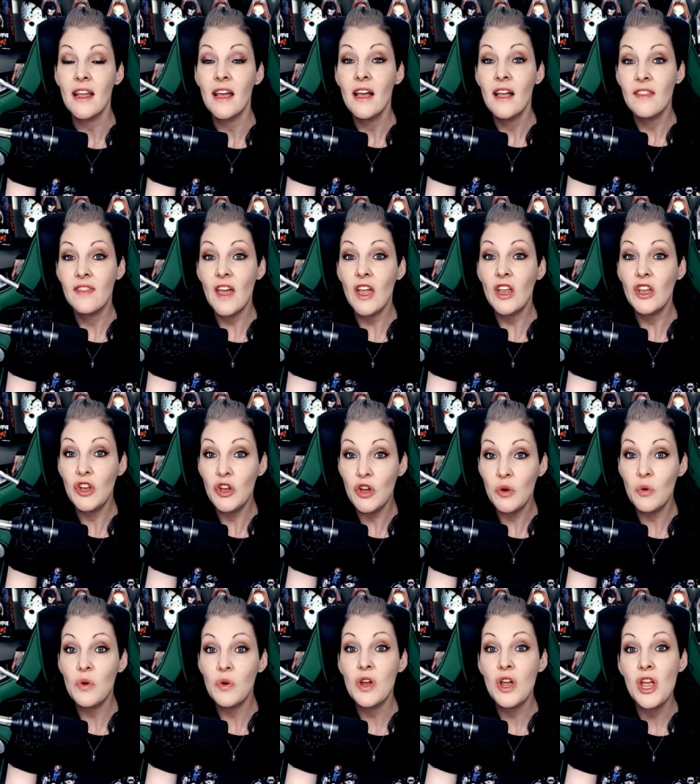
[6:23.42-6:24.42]
that
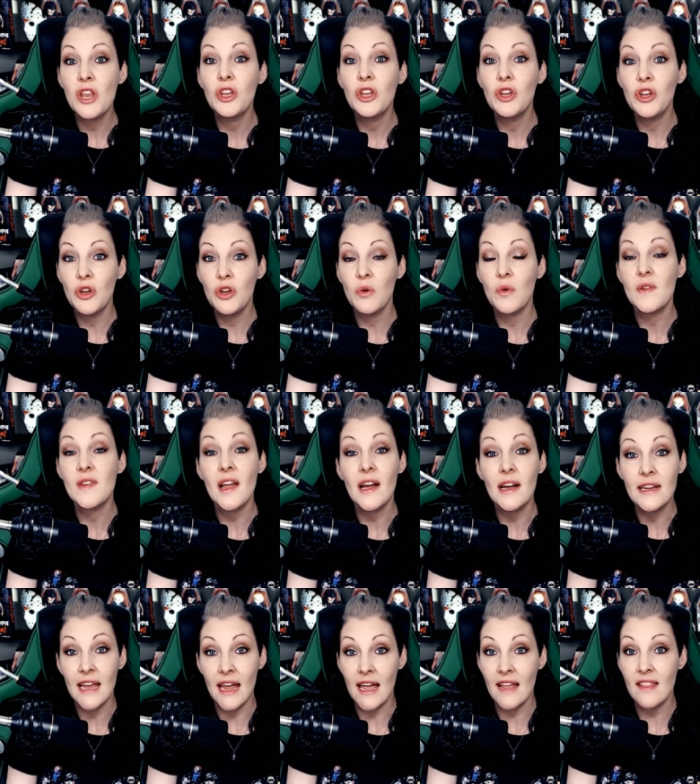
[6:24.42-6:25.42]
you can use.
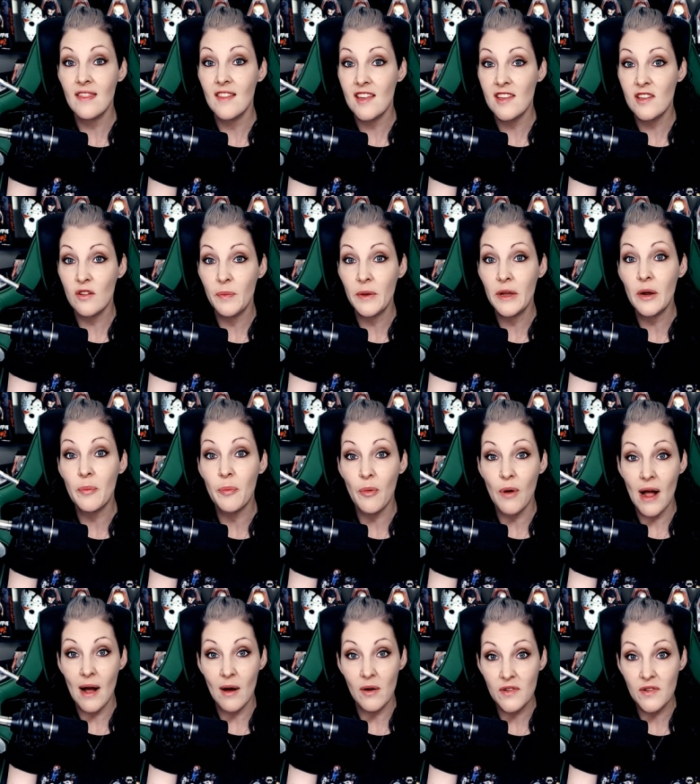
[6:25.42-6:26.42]
Again, this will be a
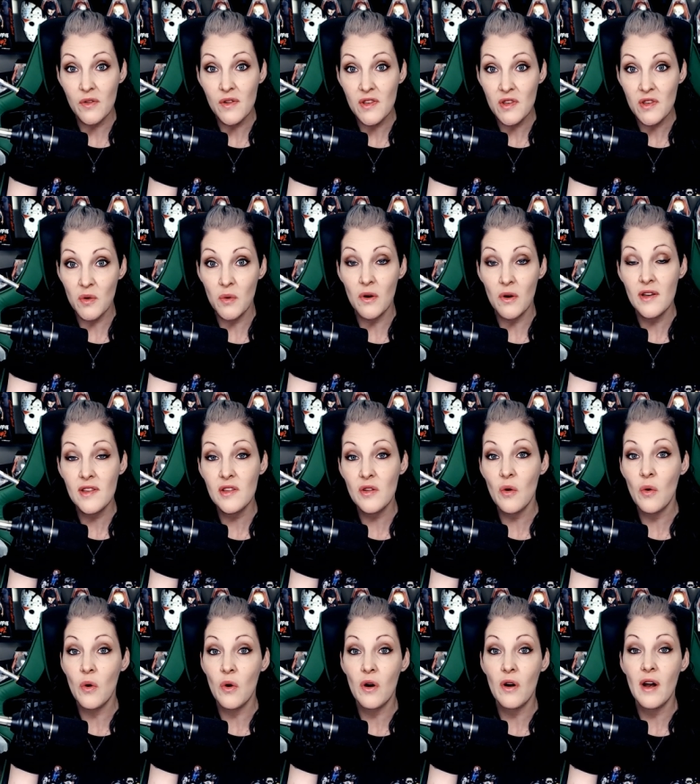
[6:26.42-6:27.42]
browser source
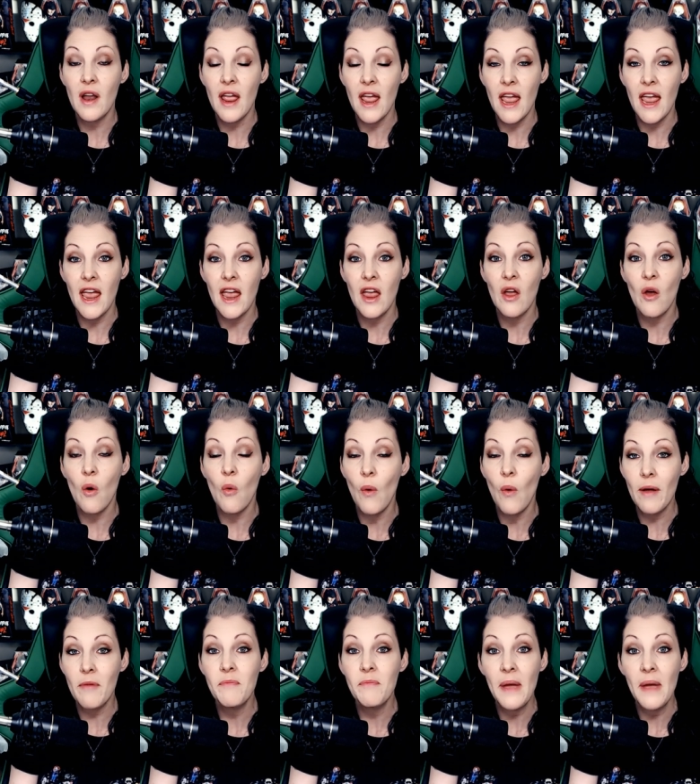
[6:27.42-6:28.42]
or a
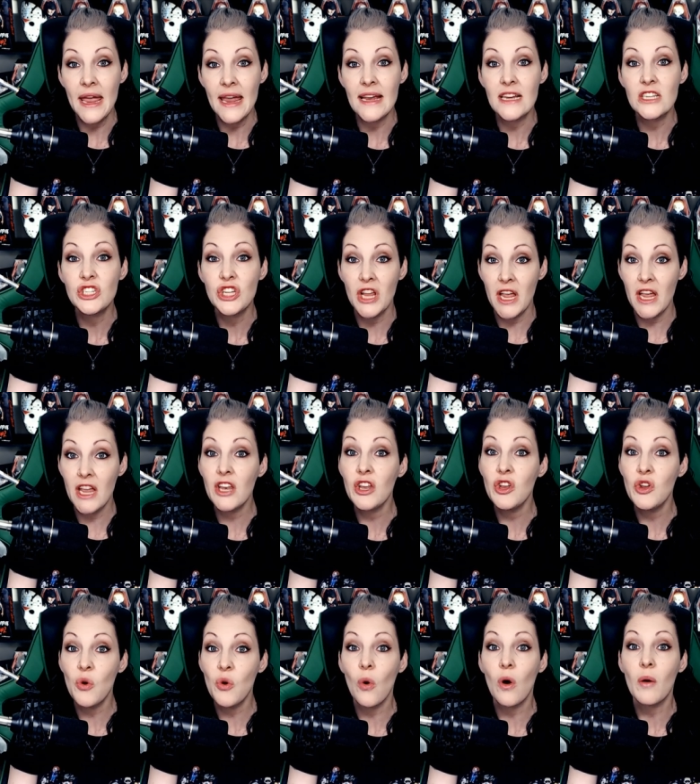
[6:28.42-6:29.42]
web page in
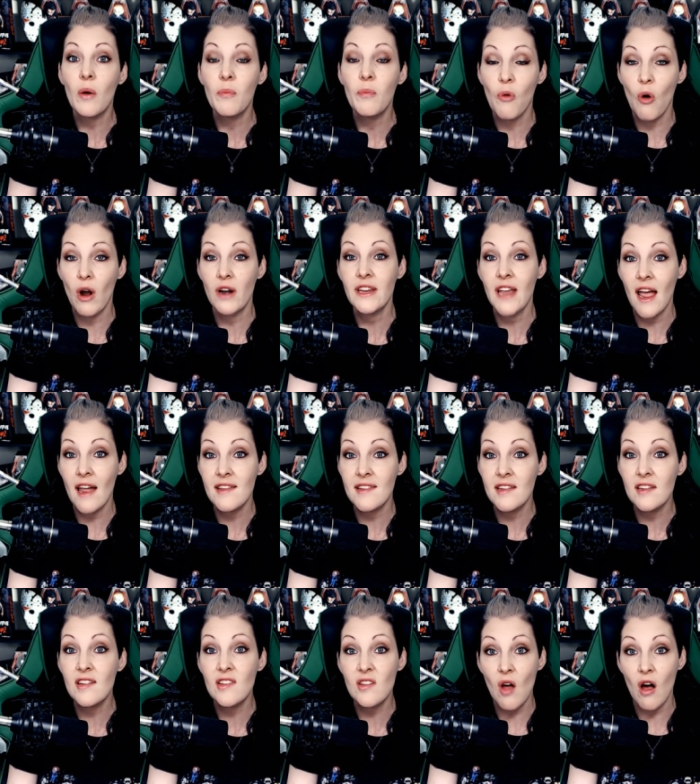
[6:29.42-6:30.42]
your
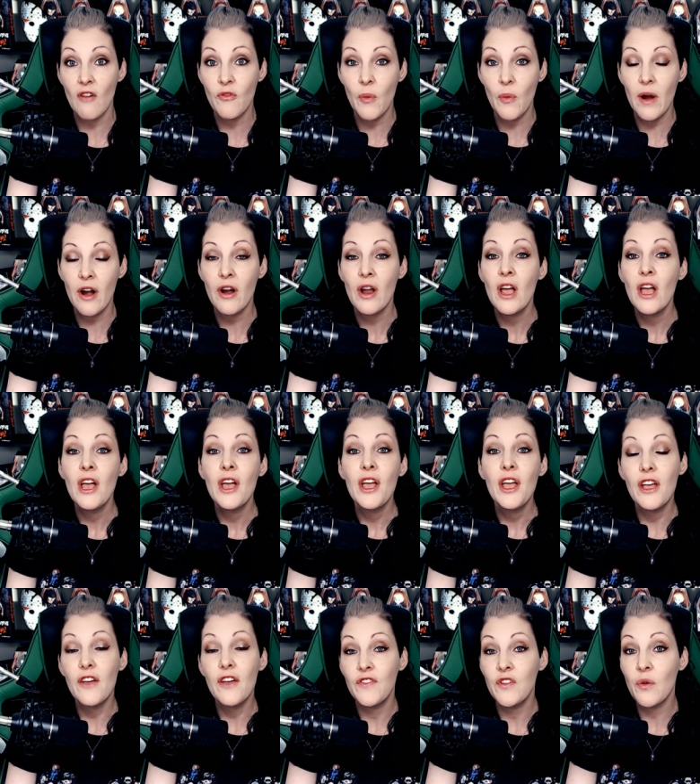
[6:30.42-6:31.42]
broadcasting software.
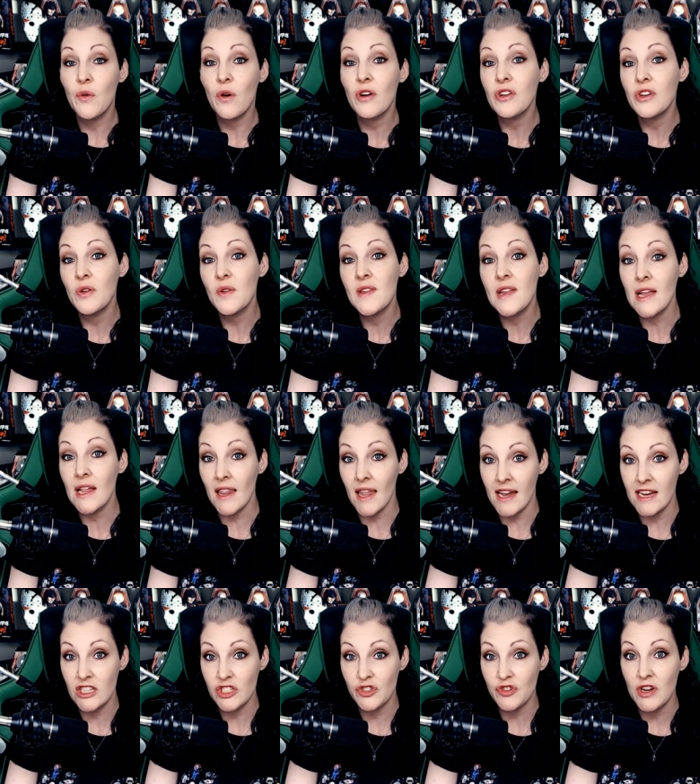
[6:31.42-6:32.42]
If you are using
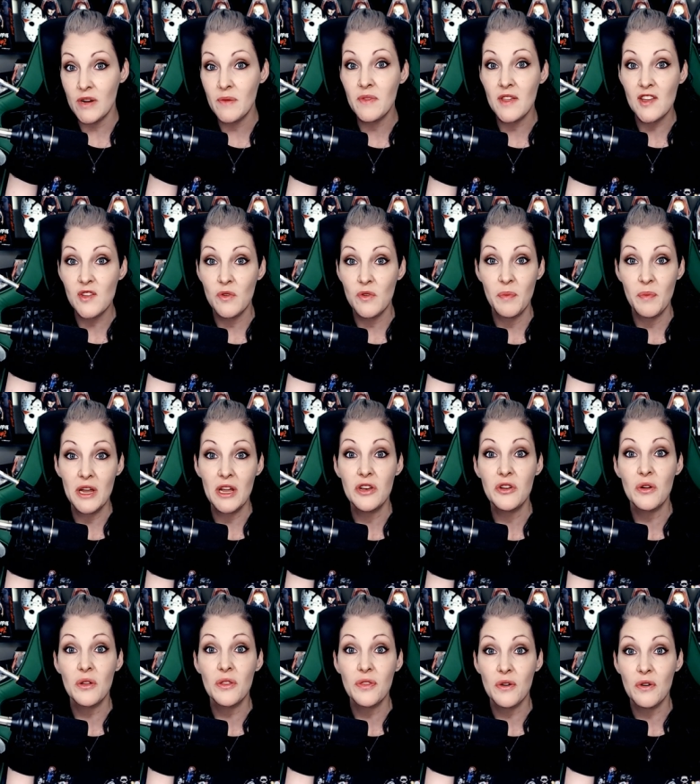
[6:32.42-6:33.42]
Lightstream, this would be in
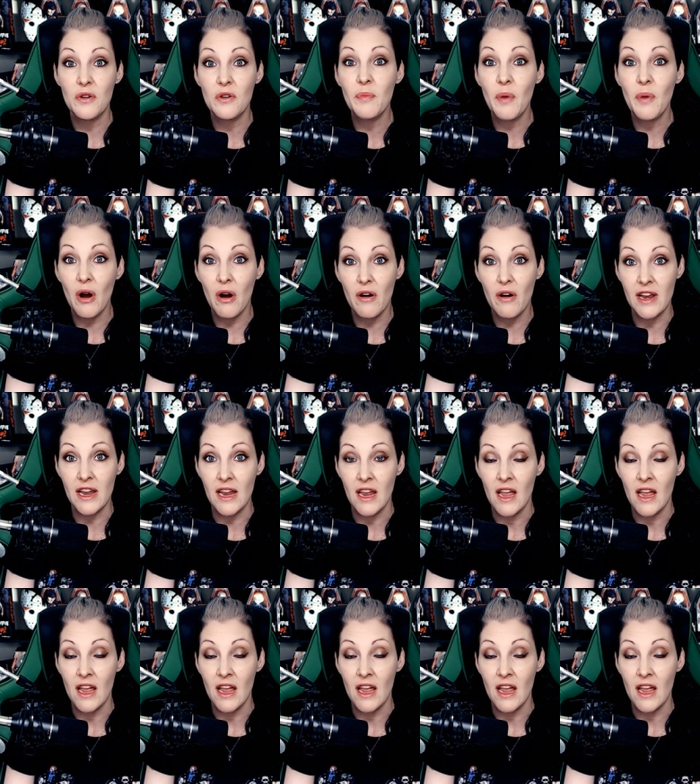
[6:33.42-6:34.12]
your third party.